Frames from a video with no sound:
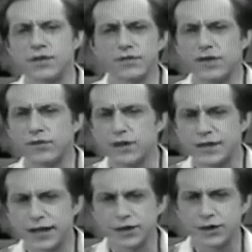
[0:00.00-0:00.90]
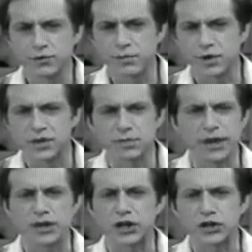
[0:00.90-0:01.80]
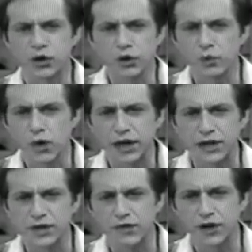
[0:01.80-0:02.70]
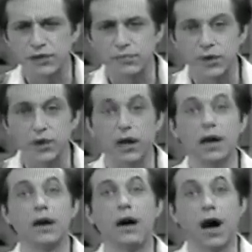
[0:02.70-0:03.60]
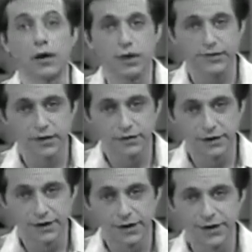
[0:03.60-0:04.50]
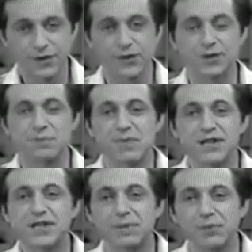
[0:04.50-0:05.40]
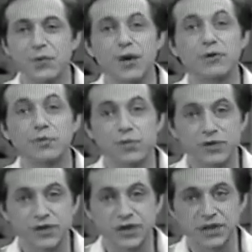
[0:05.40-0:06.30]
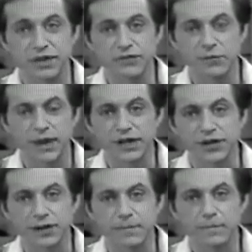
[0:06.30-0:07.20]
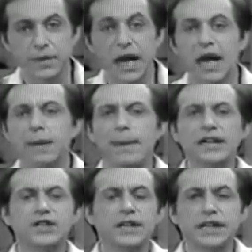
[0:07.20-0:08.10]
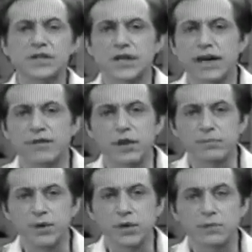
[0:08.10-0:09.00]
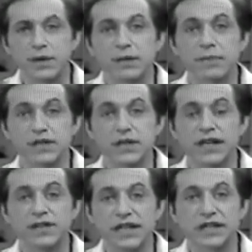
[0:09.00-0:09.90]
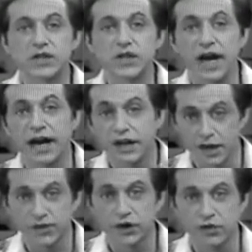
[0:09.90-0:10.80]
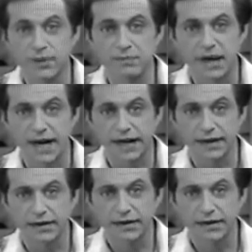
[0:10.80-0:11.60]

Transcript: of different technical books about the internal workings of a computer. However, there is a much simpler way to approach this information. Imagine the inside of a computer being much like the inside of a human body.